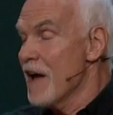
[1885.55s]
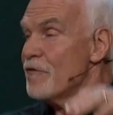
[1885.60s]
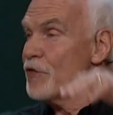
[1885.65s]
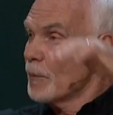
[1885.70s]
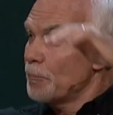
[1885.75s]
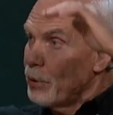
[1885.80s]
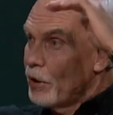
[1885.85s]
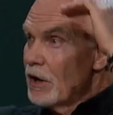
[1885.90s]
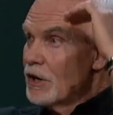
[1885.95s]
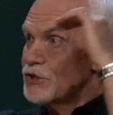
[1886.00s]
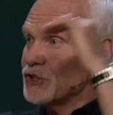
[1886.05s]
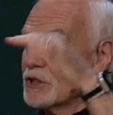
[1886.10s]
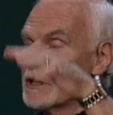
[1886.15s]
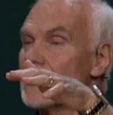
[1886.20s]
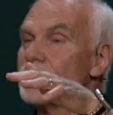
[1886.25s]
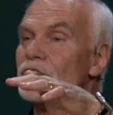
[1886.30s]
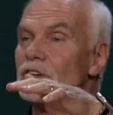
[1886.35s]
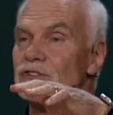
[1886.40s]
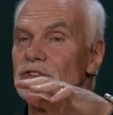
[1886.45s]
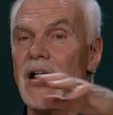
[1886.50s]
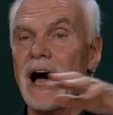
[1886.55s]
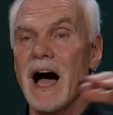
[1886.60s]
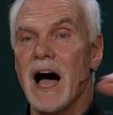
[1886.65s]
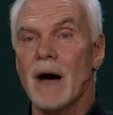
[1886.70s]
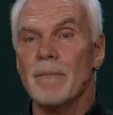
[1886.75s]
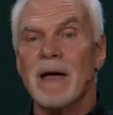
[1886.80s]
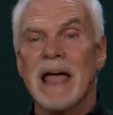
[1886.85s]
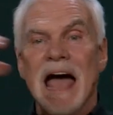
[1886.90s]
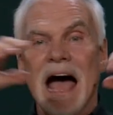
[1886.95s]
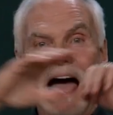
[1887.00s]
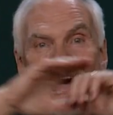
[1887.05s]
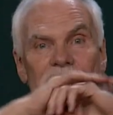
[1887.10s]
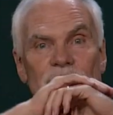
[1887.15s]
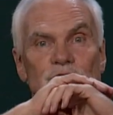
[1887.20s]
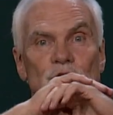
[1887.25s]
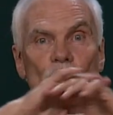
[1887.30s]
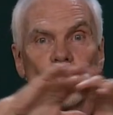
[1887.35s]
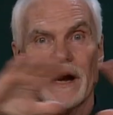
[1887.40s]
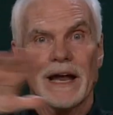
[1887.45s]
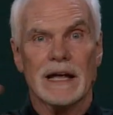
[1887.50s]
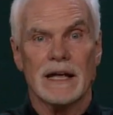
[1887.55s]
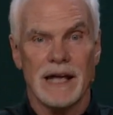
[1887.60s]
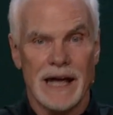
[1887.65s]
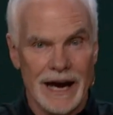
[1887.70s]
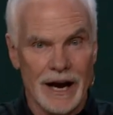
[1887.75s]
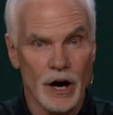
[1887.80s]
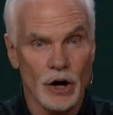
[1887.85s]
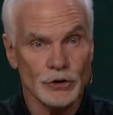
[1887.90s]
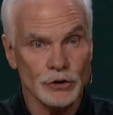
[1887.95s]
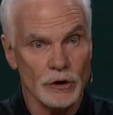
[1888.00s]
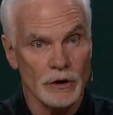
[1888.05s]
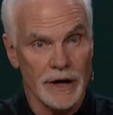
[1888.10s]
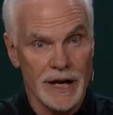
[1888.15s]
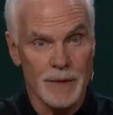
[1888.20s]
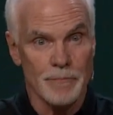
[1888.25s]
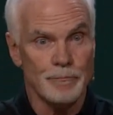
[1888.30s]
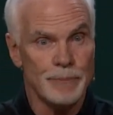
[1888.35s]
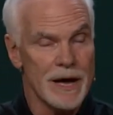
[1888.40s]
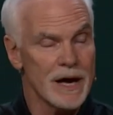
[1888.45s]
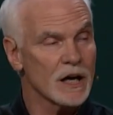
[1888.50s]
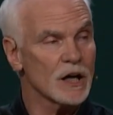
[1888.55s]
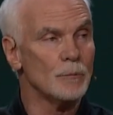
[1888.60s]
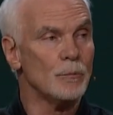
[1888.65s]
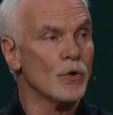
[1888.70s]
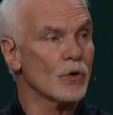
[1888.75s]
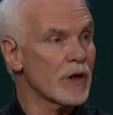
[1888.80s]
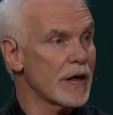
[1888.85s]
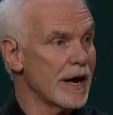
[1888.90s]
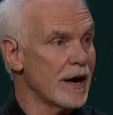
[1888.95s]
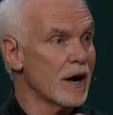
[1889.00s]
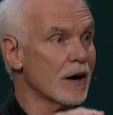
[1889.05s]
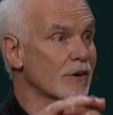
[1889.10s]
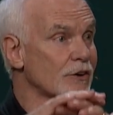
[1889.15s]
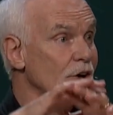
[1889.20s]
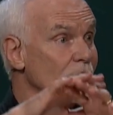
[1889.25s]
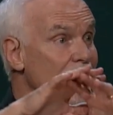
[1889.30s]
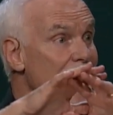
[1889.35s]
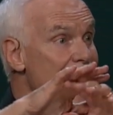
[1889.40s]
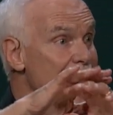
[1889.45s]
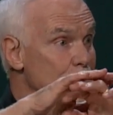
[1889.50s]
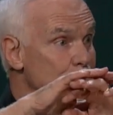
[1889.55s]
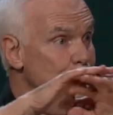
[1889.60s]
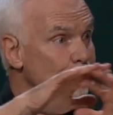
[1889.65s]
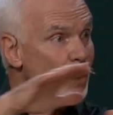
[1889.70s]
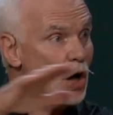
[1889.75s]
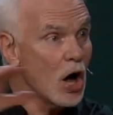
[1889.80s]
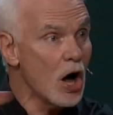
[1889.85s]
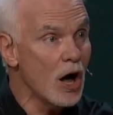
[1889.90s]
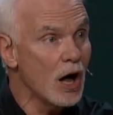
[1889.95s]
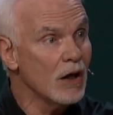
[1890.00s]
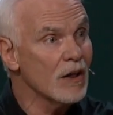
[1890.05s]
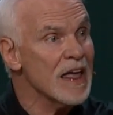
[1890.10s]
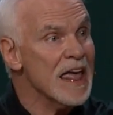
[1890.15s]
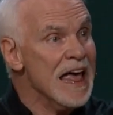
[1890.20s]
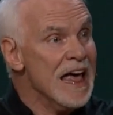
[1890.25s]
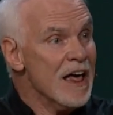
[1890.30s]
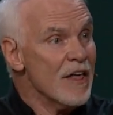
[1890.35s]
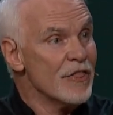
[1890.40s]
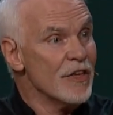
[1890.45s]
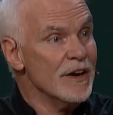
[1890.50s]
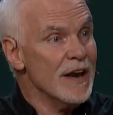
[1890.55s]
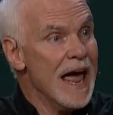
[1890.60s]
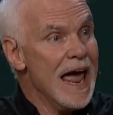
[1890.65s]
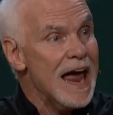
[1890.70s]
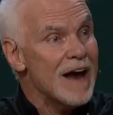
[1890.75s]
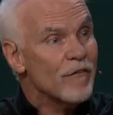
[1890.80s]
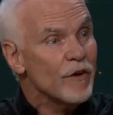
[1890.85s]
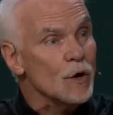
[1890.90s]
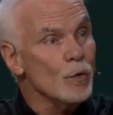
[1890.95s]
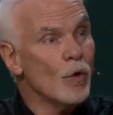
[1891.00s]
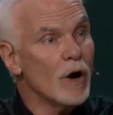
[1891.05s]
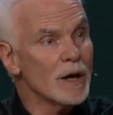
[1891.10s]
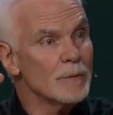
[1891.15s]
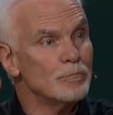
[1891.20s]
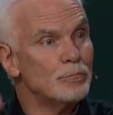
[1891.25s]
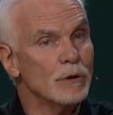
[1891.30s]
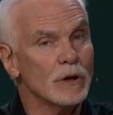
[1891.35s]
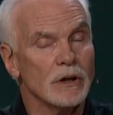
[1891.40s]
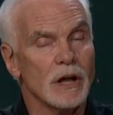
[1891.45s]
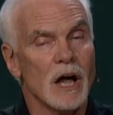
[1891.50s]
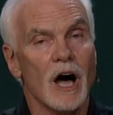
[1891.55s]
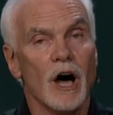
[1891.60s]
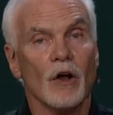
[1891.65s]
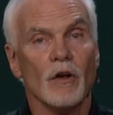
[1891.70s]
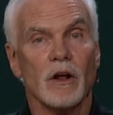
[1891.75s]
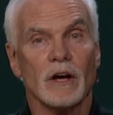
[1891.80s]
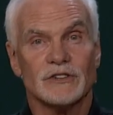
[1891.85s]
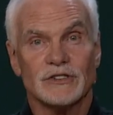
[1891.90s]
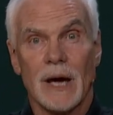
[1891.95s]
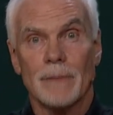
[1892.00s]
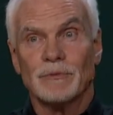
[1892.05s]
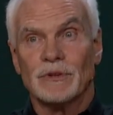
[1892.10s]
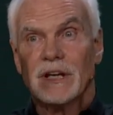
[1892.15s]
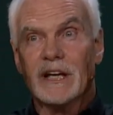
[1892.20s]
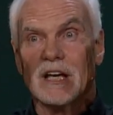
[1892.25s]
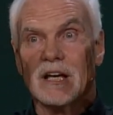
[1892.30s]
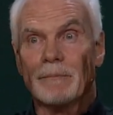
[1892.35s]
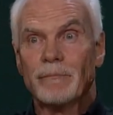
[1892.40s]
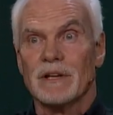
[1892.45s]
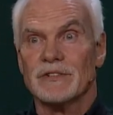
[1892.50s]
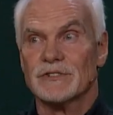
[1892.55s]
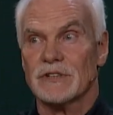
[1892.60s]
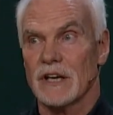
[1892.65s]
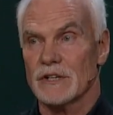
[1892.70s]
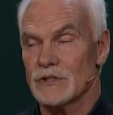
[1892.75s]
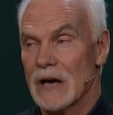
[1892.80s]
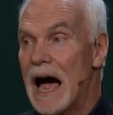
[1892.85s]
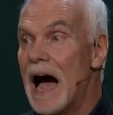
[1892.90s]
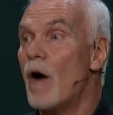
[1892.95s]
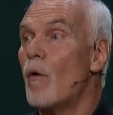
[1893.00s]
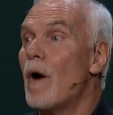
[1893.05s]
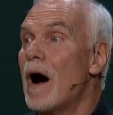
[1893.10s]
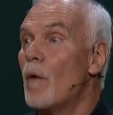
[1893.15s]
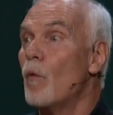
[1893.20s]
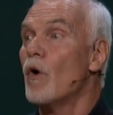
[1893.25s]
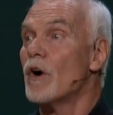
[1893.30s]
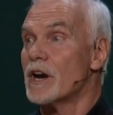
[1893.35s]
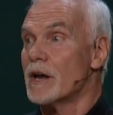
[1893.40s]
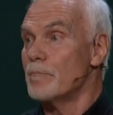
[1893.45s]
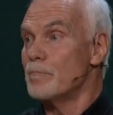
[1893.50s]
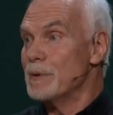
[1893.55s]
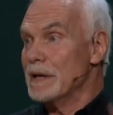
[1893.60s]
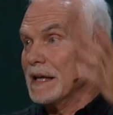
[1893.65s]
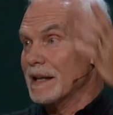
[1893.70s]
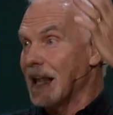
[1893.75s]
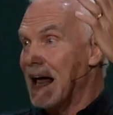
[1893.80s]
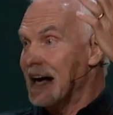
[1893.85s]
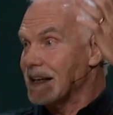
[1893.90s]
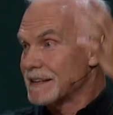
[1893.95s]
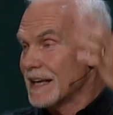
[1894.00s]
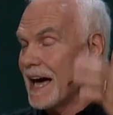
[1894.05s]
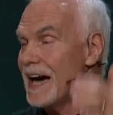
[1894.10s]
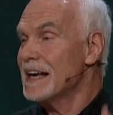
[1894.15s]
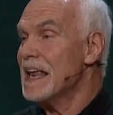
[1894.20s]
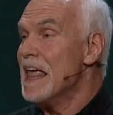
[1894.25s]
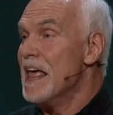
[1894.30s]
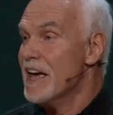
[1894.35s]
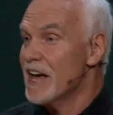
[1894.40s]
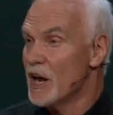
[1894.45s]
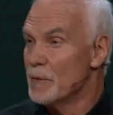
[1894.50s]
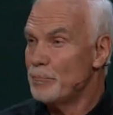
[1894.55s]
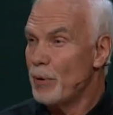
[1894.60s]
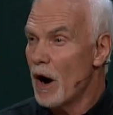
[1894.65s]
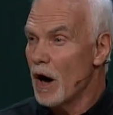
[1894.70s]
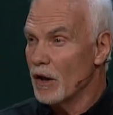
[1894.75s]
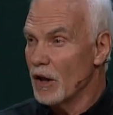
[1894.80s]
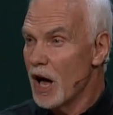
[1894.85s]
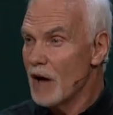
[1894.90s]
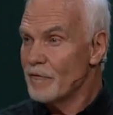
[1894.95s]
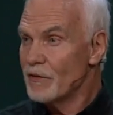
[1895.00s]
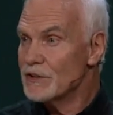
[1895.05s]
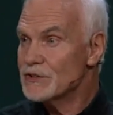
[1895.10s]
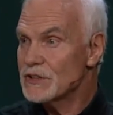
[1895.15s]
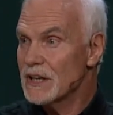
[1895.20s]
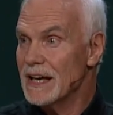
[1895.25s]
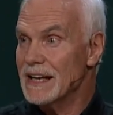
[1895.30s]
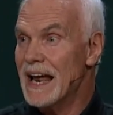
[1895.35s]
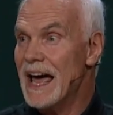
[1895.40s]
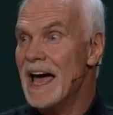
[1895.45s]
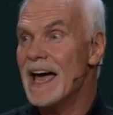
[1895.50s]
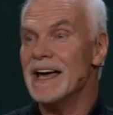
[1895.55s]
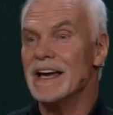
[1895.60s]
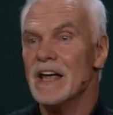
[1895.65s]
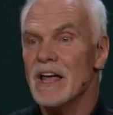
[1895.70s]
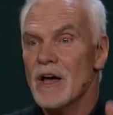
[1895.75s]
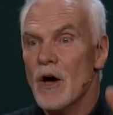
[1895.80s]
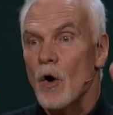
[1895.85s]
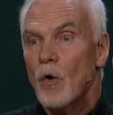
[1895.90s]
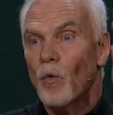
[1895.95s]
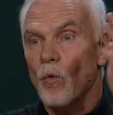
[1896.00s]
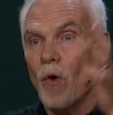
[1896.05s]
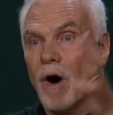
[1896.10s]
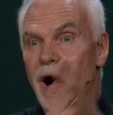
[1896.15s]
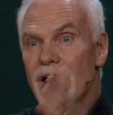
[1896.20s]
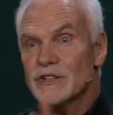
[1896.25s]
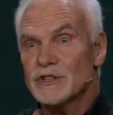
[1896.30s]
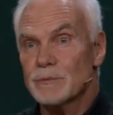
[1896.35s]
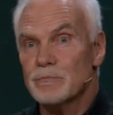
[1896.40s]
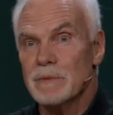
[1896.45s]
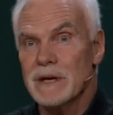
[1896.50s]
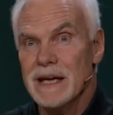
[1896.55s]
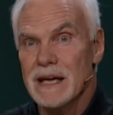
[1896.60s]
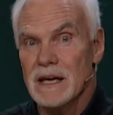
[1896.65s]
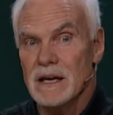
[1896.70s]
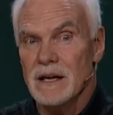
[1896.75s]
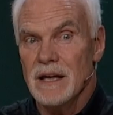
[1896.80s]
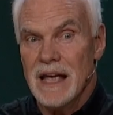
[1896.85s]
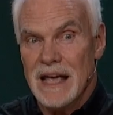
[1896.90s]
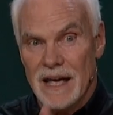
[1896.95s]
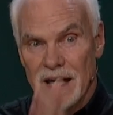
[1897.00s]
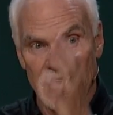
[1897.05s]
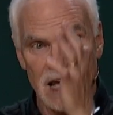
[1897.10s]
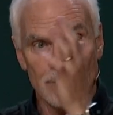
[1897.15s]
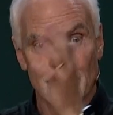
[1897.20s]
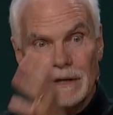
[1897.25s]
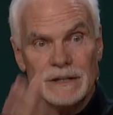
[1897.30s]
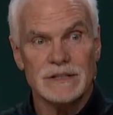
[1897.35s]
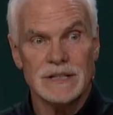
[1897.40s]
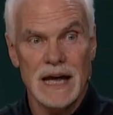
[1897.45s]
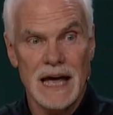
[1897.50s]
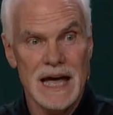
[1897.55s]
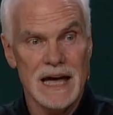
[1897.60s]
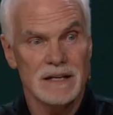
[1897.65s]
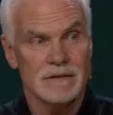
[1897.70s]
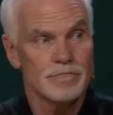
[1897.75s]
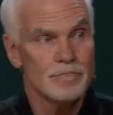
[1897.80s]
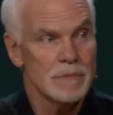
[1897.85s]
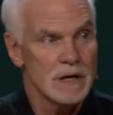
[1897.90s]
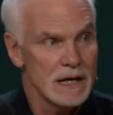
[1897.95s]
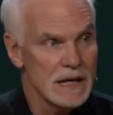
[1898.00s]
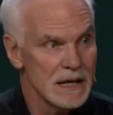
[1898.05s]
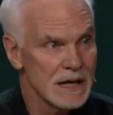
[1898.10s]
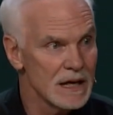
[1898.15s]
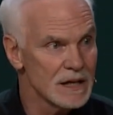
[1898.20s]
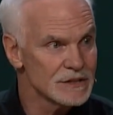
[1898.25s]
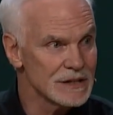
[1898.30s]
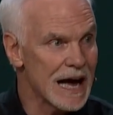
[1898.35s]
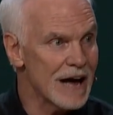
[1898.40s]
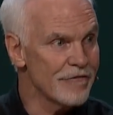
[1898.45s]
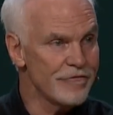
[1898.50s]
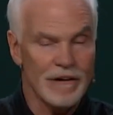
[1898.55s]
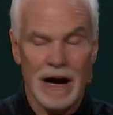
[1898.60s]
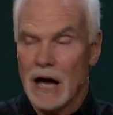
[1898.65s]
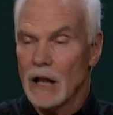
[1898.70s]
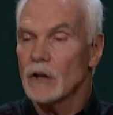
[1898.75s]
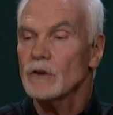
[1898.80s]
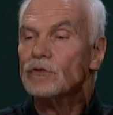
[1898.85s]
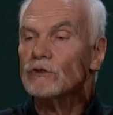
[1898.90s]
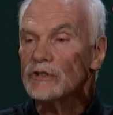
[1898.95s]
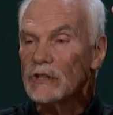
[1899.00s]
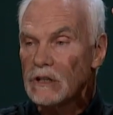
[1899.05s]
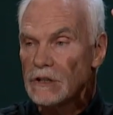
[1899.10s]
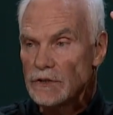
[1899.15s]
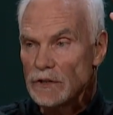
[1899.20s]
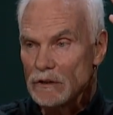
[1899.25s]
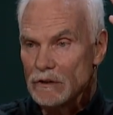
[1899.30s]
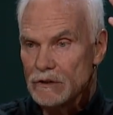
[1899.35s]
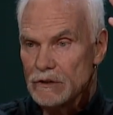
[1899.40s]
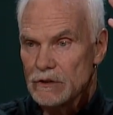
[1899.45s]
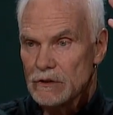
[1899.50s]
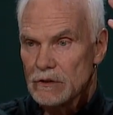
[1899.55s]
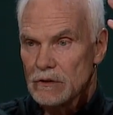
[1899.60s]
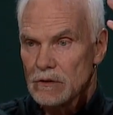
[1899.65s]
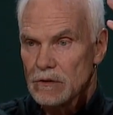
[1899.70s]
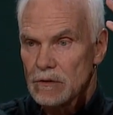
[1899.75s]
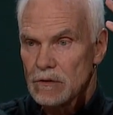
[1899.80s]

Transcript: If the person at the top has great character, impeccable character like Paul, then everyone below looks up to him and says, Oh, I want to be like that. And Paul often said, Hey, watch me, imitate me as I follow Jesus.